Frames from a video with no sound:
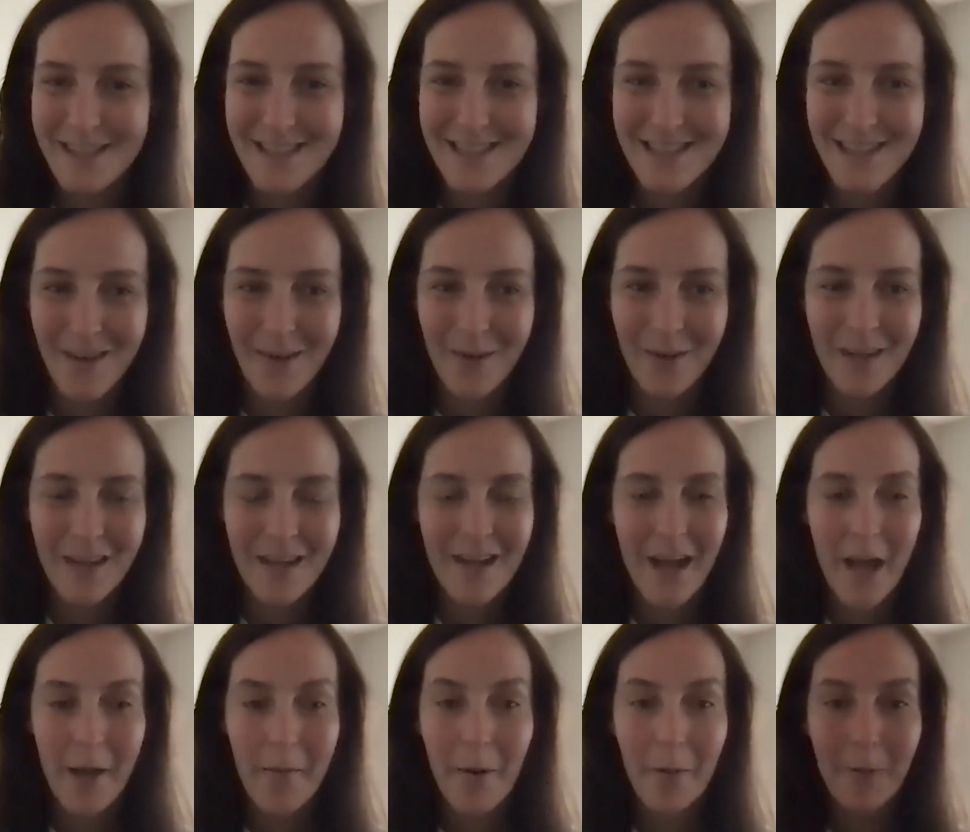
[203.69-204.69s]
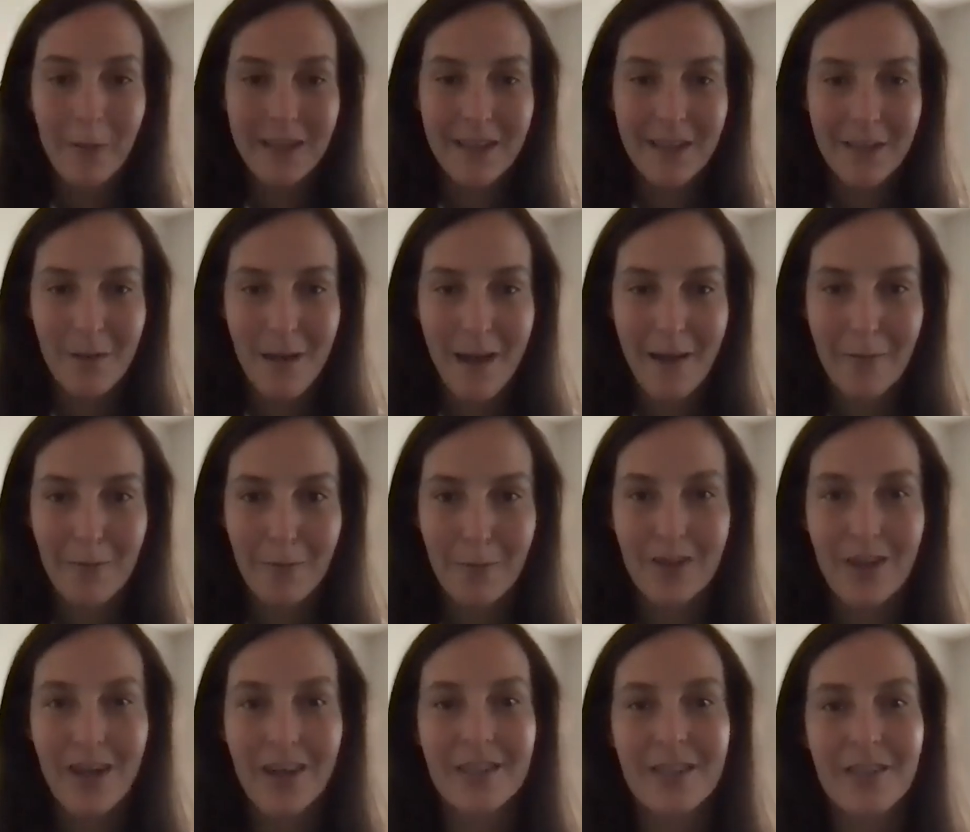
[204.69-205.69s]
So I'm hoping that you have
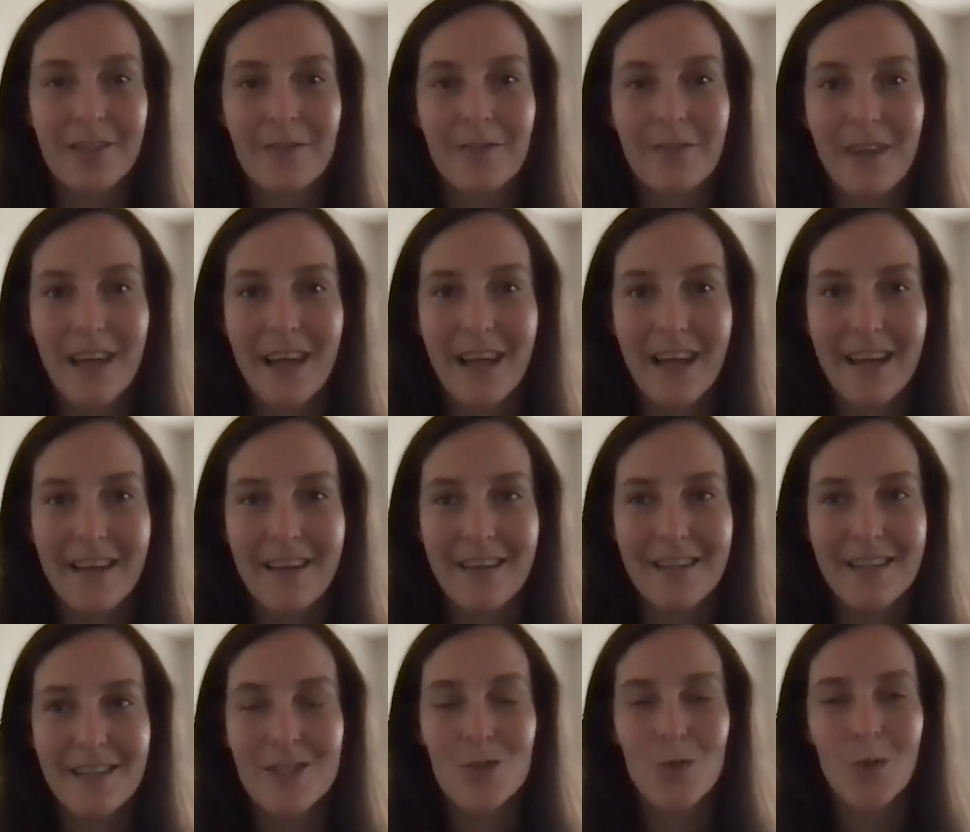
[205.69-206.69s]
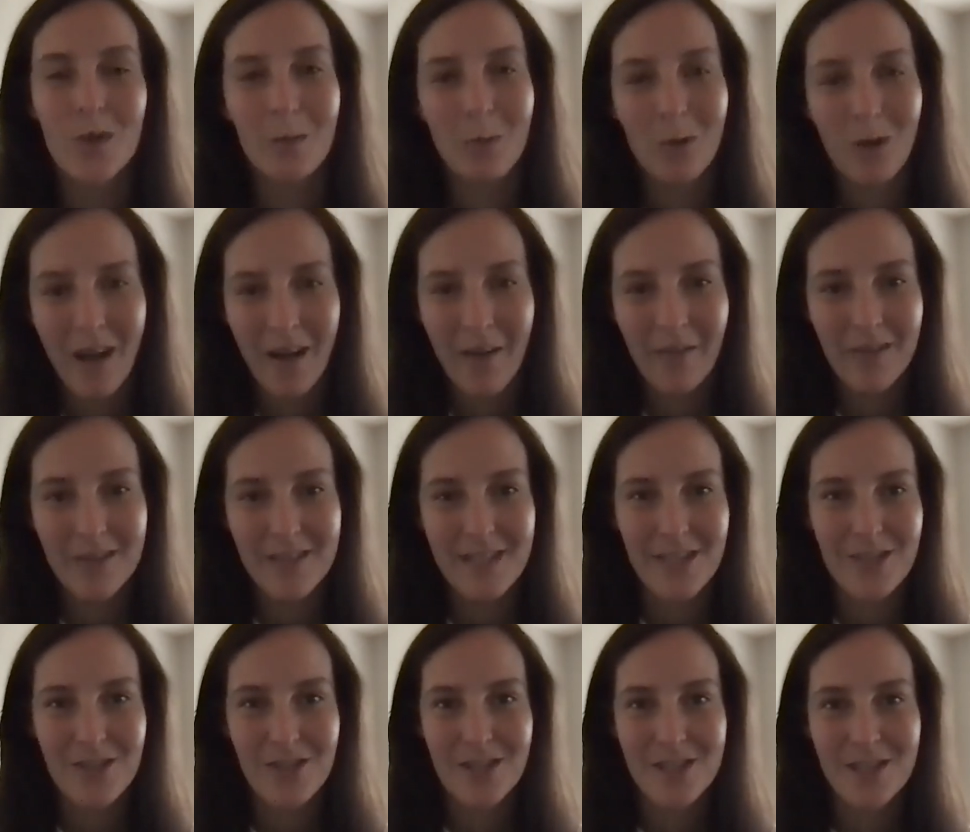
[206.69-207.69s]
productive and enjoyable
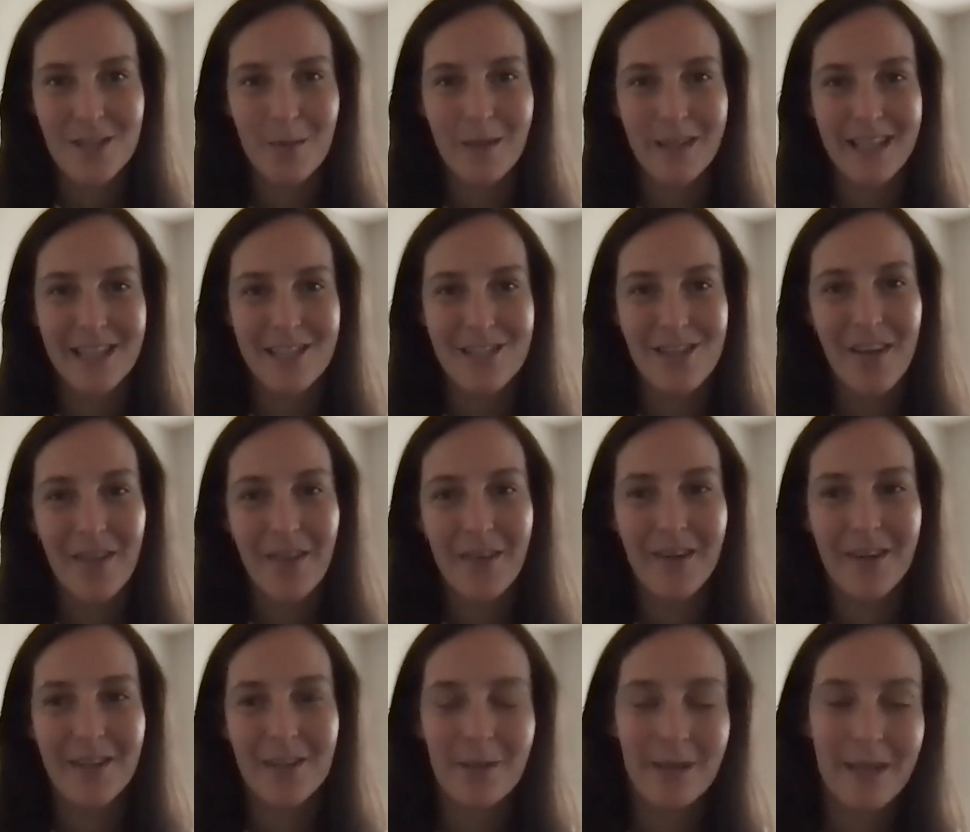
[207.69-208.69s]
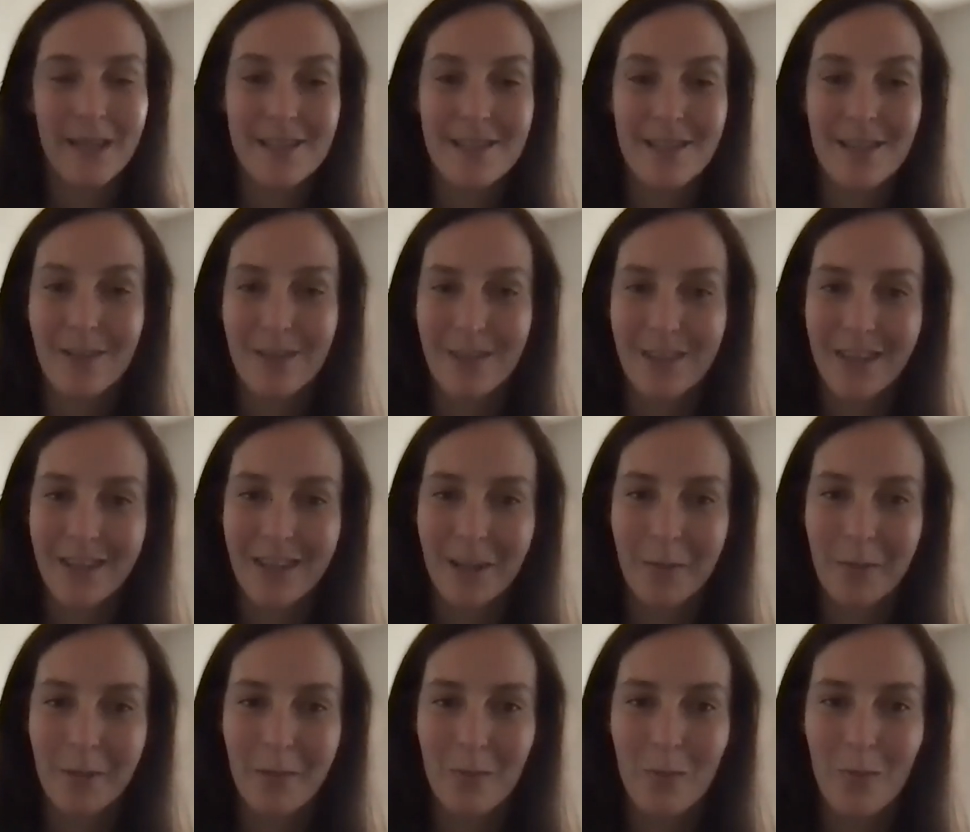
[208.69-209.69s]
conversations with each other. You get to learn a little
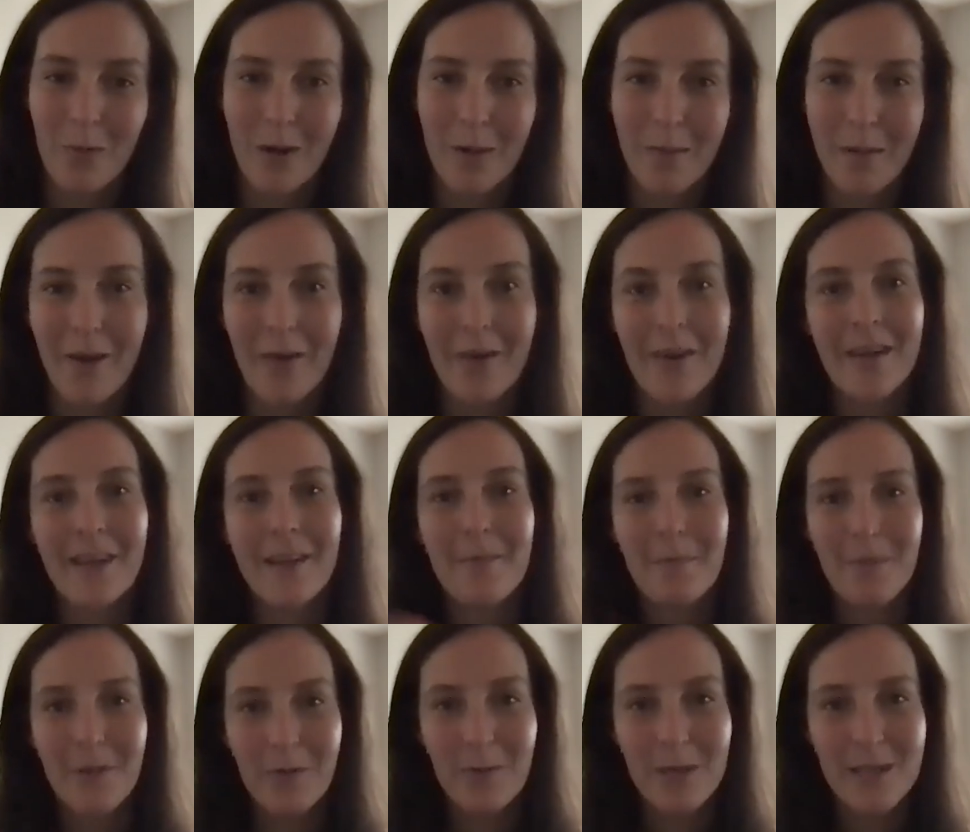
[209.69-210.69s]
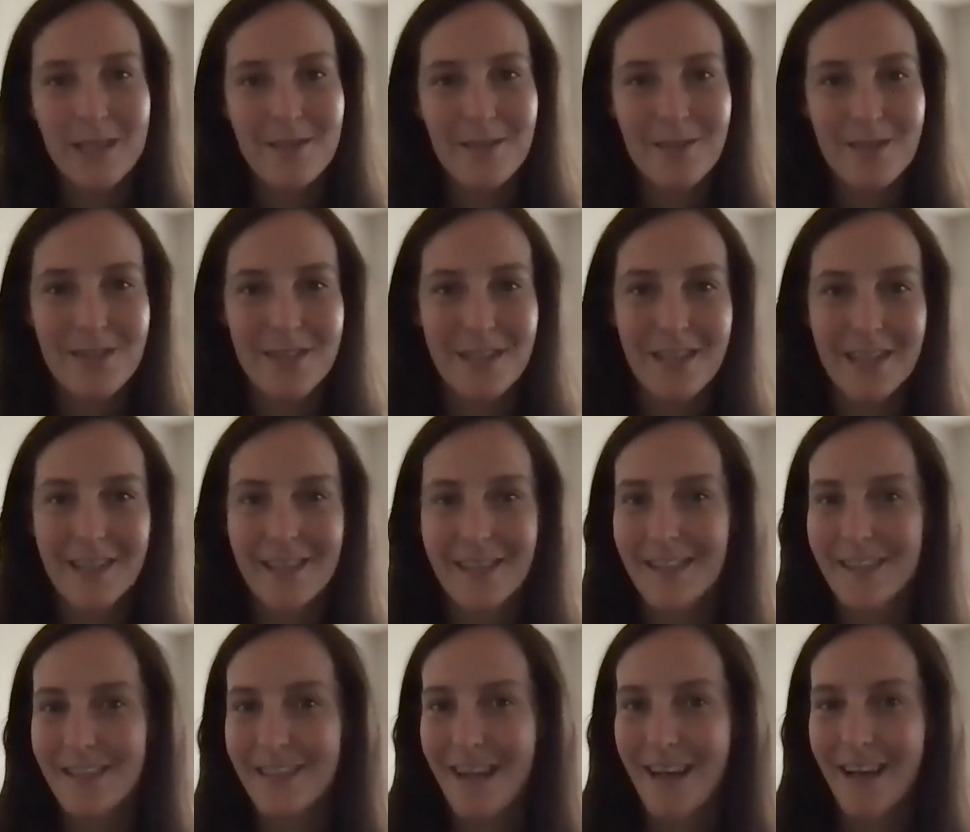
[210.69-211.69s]
bit more about the research that
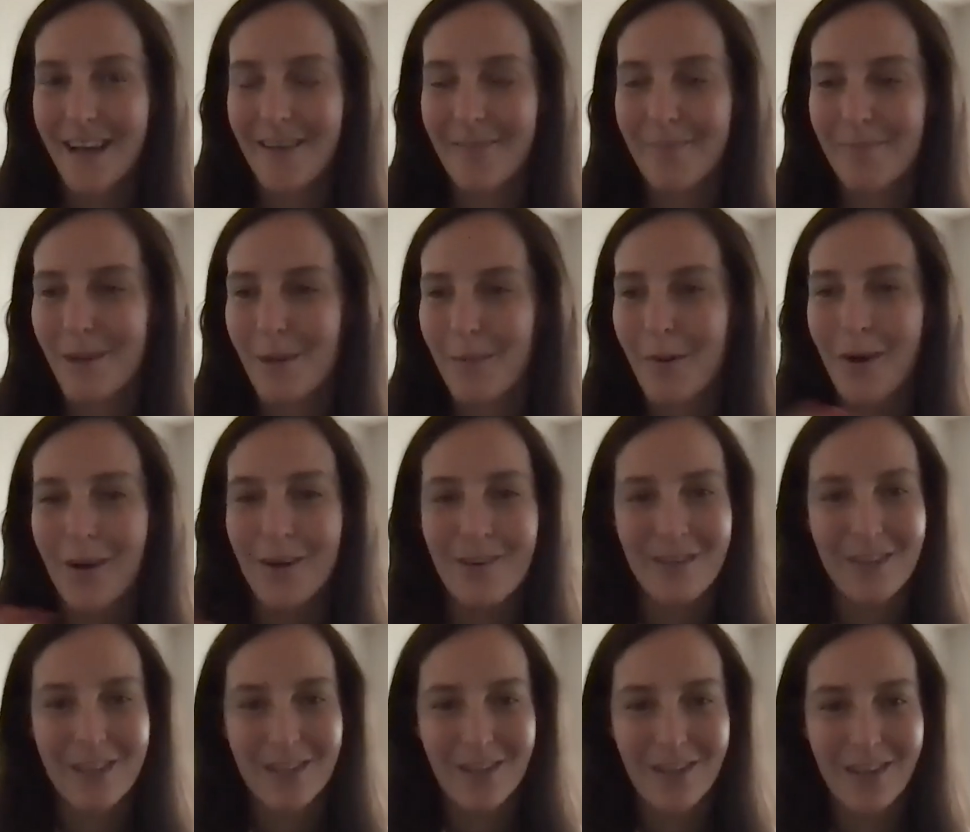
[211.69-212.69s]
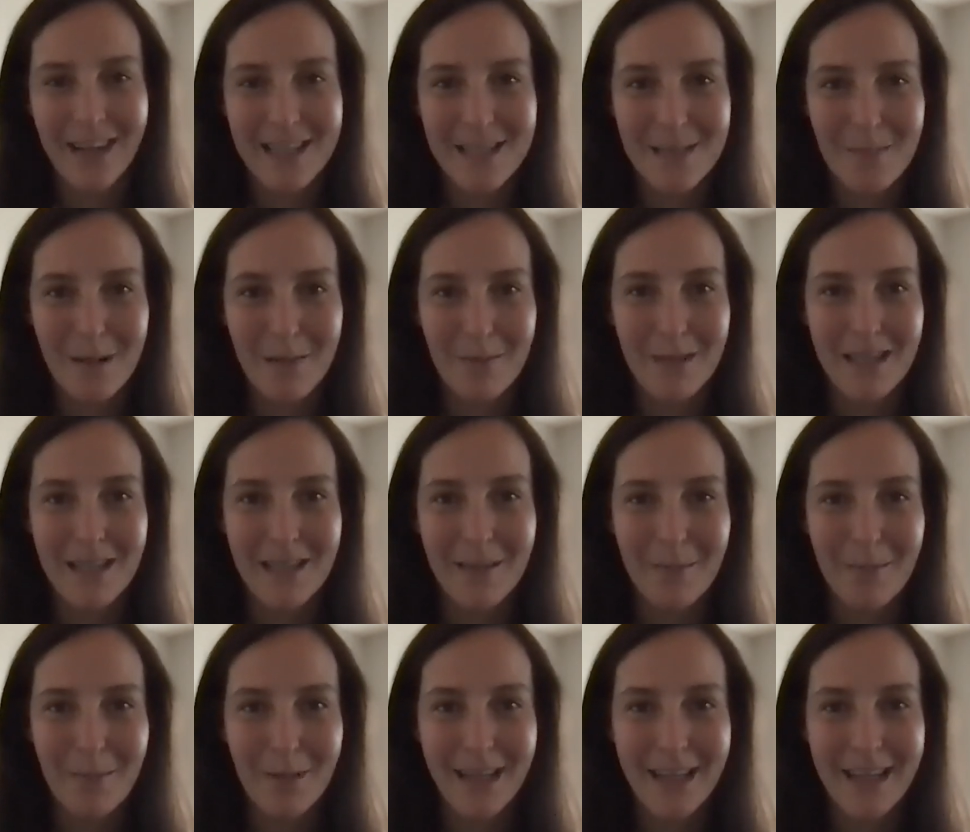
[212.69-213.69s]
a partner in your class might be
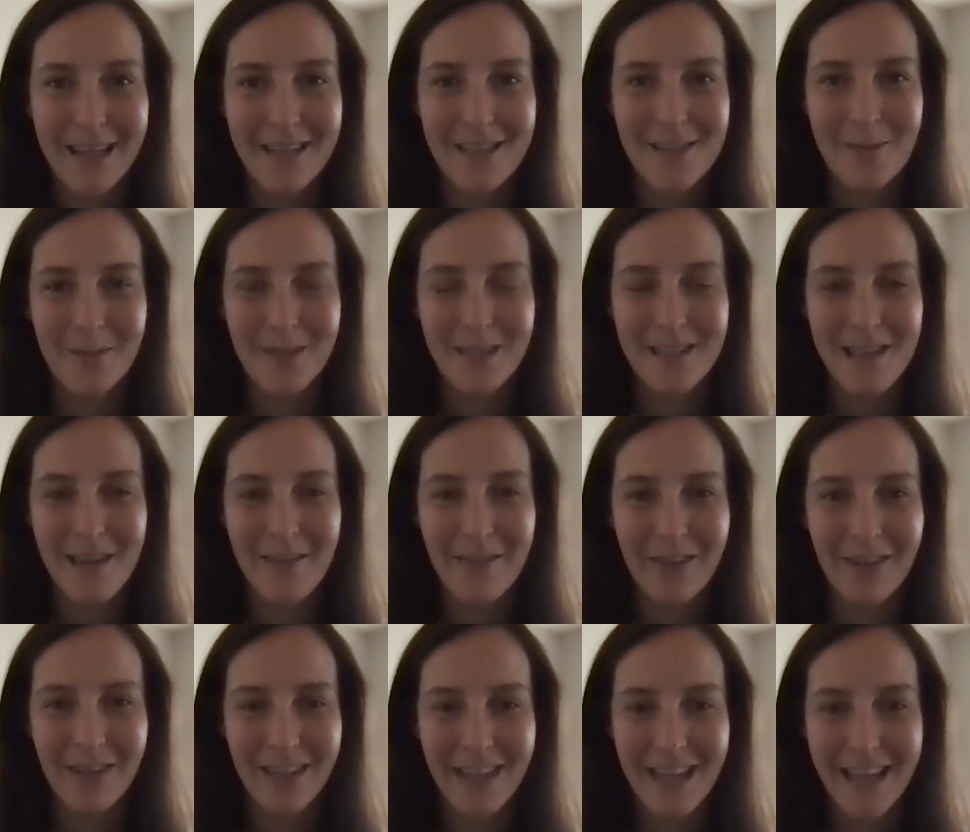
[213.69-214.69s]
planning to endeavor.